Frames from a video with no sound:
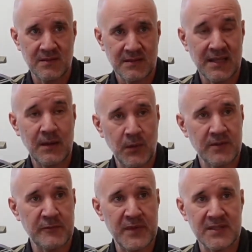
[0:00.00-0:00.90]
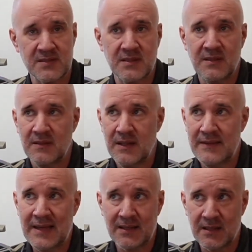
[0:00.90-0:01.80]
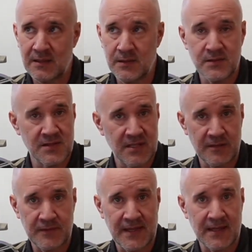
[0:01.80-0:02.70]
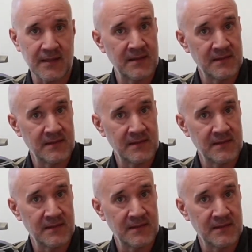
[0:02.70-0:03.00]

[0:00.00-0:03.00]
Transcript: that I would have missed. And that includes stuff like